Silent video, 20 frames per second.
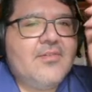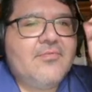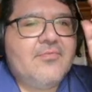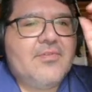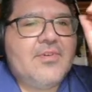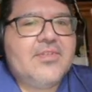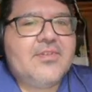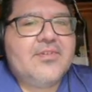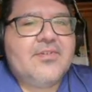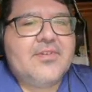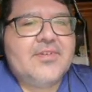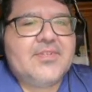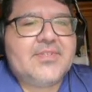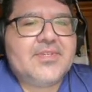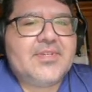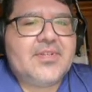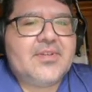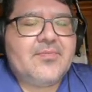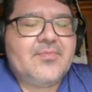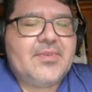whether
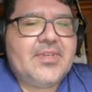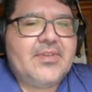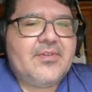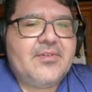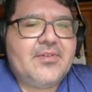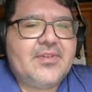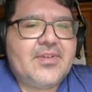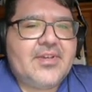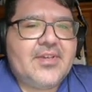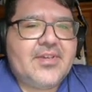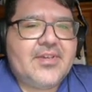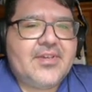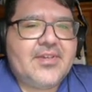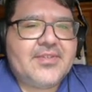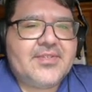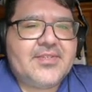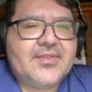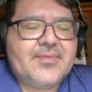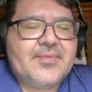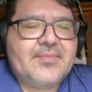it's gonna be uh
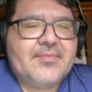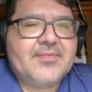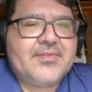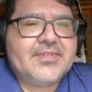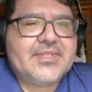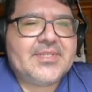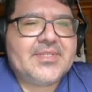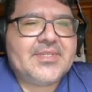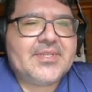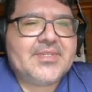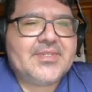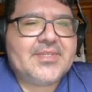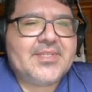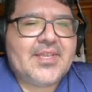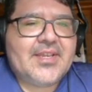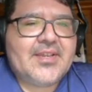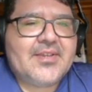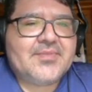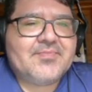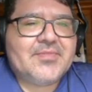some people are suggesting
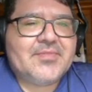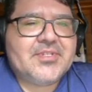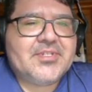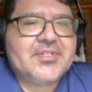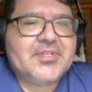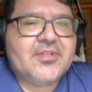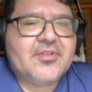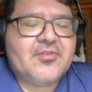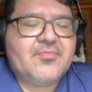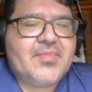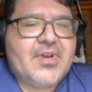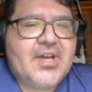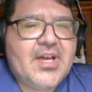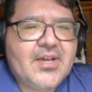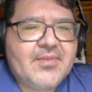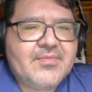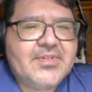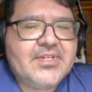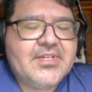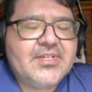like Michelle
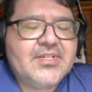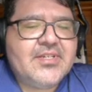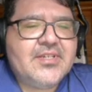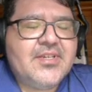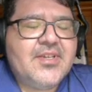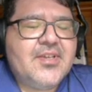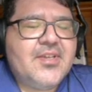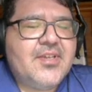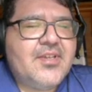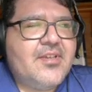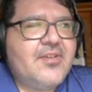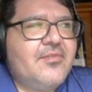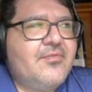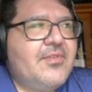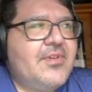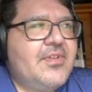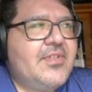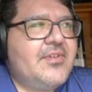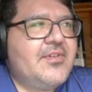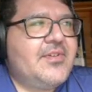Obama
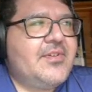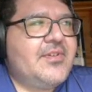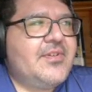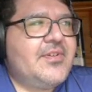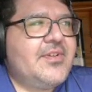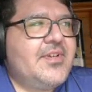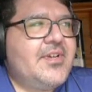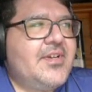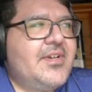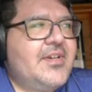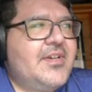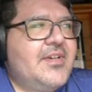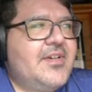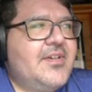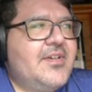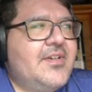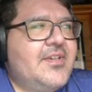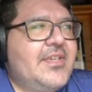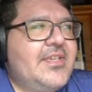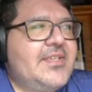whether
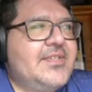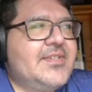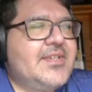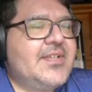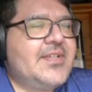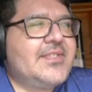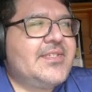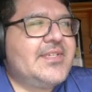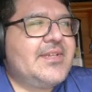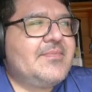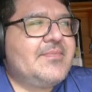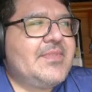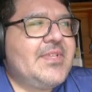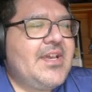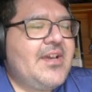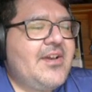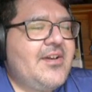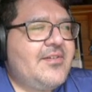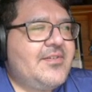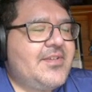uh, he's going to step
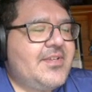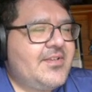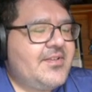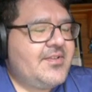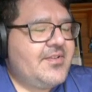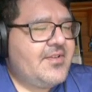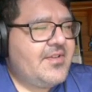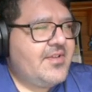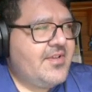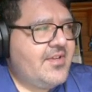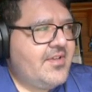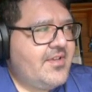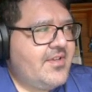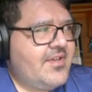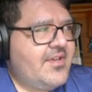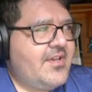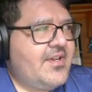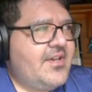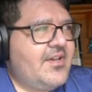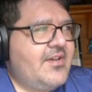down and
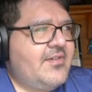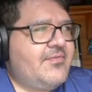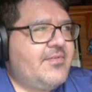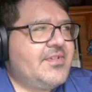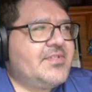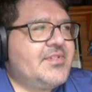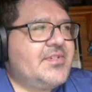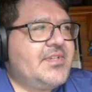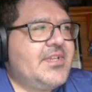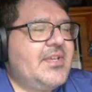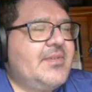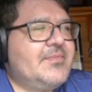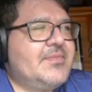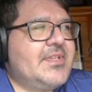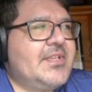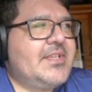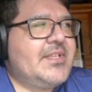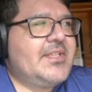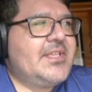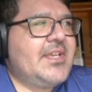uh, what's her name's
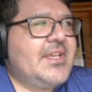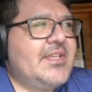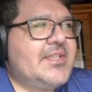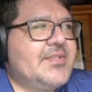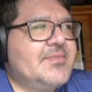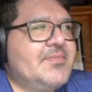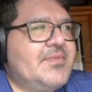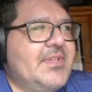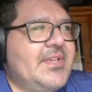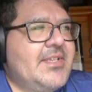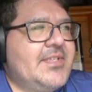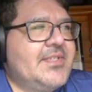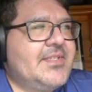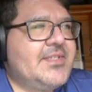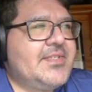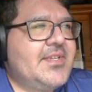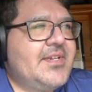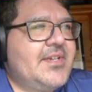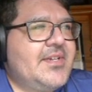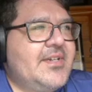going to take his
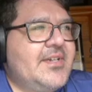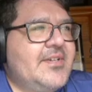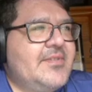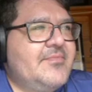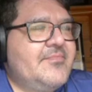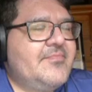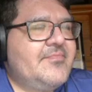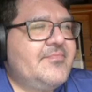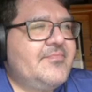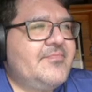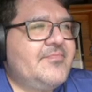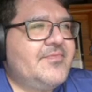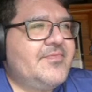place. Um,